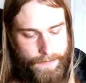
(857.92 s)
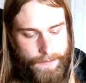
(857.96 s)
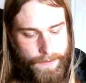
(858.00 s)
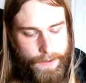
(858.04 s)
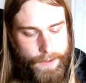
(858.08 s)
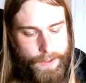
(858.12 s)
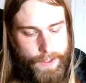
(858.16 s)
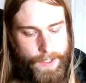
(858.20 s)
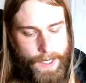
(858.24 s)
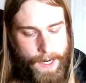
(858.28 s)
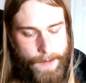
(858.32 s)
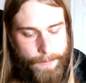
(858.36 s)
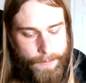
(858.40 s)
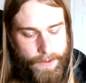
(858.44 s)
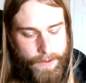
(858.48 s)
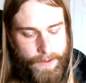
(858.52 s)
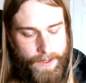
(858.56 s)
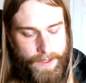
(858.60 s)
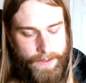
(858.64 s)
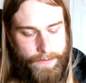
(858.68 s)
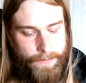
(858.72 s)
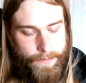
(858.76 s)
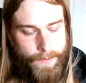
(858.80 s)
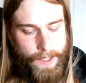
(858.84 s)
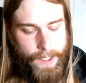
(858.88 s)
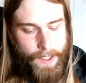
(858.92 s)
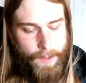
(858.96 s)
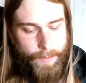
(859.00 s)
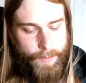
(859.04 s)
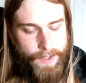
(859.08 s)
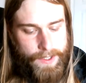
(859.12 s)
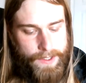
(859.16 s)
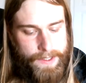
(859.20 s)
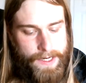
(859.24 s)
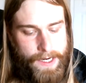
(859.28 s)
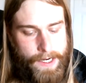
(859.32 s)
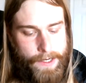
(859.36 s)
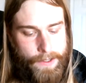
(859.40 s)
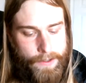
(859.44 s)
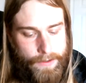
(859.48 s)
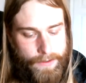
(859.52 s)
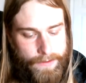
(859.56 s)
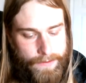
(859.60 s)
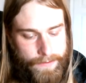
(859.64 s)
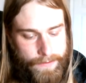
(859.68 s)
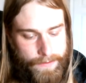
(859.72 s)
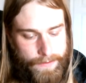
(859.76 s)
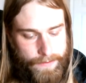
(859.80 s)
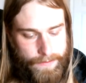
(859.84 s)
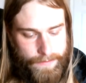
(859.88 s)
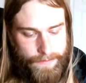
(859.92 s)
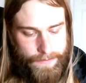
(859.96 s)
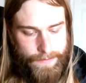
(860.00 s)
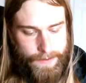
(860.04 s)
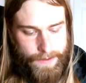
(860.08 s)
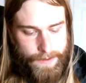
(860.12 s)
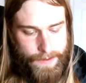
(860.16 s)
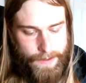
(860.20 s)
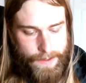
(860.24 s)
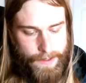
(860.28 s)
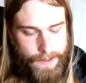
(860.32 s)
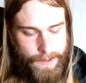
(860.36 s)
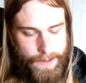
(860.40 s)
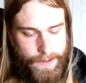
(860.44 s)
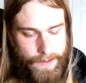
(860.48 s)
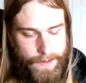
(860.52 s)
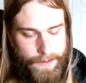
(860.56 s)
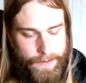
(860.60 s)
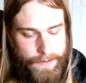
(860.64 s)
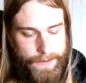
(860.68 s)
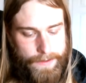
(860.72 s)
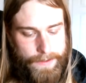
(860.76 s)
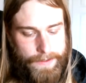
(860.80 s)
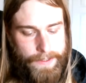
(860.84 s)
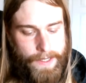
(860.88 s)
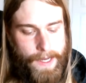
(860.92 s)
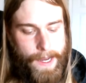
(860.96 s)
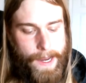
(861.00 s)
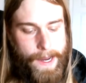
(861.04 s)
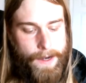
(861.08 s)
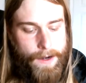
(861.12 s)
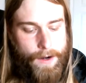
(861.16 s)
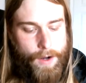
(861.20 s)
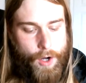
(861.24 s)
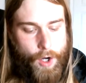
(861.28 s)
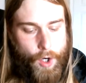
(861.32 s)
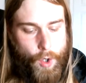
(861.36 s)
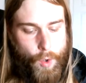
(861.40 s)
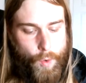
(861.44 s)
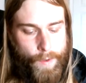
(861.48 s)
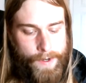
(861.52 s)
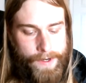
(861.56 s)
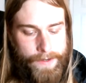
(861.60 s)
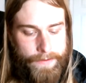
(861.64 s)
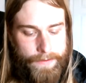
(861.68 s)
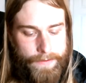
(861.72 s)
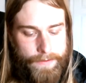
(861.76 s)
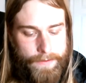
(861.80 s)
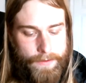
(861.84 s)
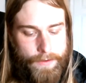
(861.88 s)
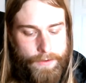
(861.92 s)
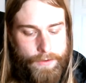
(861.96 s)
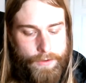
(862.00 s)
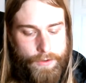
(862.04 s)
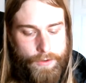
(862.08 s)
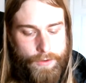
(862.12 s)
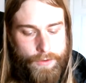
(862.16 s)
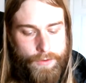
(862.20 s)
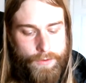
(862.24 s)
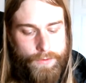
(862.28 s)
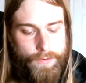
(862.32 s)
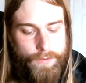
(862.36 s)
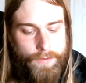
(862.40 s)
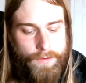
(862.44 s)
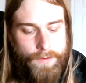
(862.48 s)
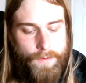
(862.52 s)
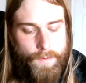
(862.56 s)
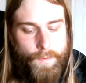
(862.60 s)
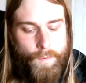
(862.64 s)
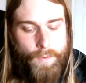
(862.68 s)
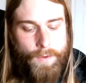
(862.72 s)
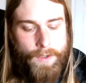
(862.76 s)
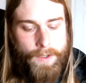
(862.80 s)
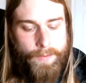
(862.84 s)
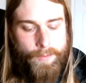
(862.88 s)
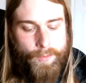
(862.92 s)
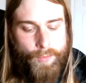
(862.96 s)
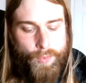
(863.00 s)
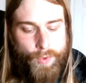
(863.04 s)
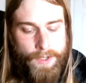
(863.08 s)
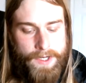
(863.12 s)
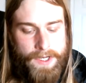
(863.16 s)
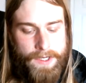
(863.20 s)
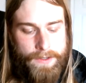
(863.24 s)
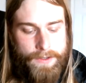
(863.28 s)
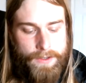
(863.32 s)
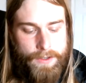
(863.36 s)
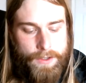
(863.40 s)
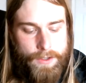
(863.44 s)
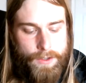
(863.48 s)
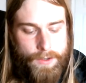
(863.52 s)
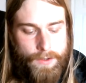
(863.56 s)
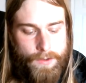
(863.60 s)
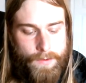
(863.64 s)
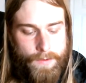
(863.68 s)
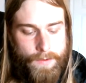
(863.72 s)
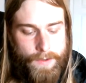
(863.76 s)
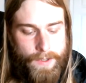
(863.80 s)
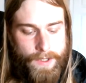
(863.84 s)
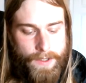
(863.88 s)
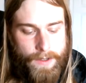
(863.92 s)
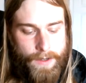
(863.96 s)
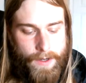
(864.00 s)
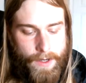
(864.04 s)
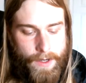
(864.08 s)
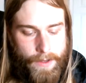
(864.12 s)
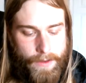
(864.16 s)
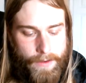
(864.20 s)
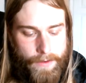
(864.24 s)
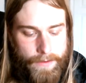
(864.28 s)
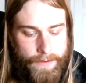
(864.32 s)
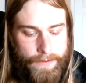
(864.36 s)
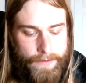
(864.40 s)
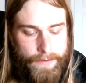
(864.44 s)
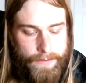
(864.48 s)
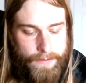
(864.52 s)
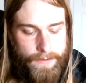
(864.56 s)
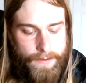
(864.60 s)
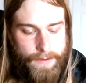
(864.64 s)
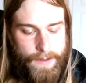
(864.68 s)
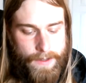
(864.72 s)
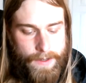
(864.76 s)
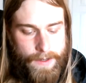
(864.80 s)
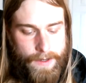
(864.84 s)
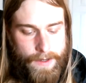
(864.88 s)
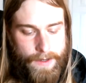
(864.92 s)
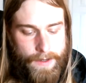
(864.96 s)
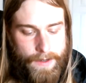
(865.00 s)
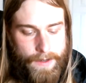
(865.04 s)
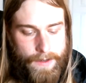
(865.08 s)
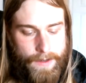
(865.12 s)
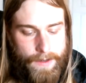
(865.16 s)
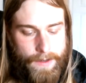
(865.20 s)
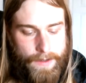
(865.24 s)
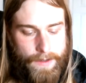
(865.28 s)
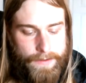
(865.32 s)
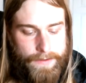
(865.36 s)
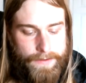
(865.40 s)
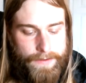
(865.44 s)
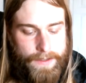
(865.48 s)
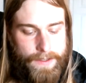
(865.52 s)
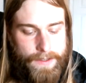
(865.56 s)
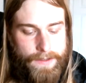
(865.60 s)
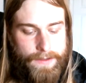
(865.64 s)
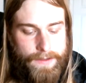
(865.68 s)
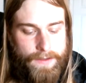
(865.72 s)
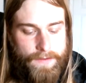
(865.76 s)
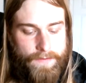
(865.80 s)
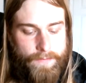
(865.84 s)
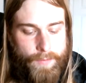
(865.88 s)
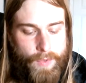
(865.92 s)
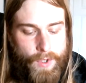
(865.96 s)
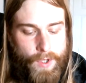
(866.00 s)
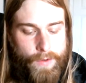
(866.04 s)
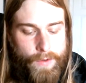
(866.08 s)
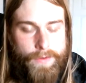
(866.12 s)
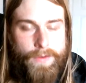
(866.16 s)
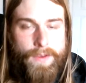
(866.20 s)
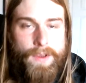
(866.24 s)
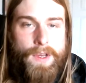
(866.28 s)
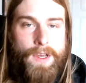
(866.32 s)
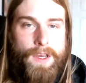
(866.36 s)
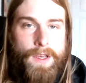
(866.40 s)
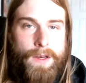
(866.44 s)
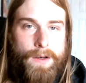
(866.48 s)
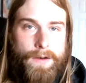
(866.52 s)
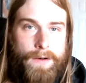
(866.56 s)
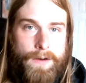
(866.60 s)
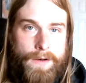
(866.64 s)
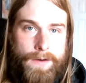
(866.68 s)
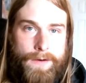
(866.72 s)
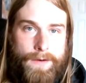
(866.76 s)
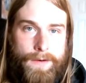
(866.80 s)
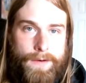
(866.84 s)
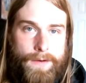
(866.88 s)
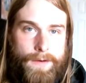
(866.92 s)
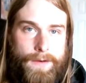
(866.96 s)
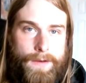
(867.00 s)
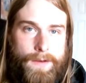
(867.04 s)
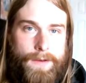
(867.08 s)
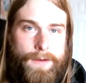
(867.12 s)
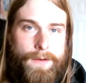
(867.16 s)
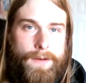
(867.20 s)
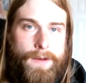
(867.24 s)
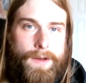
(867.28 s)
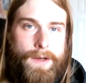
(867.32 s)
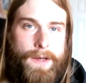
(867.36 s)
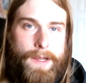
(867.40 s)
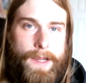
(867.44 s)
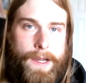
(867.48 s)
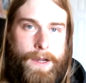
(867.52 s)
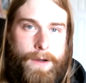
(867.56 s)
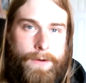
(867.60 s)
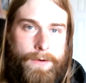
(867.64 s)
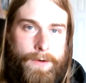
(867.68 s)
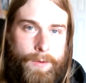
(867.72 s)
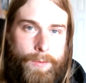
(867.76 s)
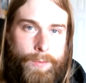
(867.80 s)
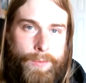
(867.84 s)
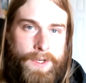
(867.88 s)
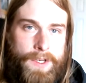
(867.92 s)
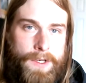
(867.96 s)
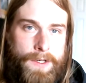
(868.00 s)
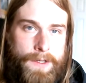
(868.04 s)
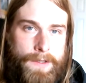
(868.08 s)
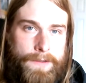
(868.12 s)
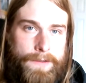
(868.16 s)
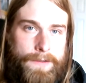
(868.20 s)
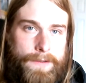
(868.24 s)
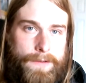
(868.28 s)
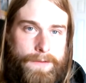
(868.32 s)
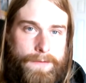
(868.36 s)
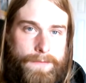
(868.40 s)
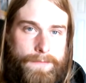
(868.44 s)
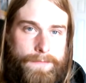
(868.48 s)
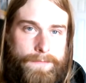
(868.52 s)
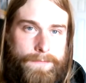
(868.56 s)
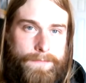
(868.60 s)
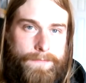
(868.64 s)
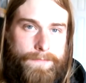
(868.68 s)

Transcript: the chapter as recommendations. Decide always to choose what brings you and others a sense of both inner and outer peace.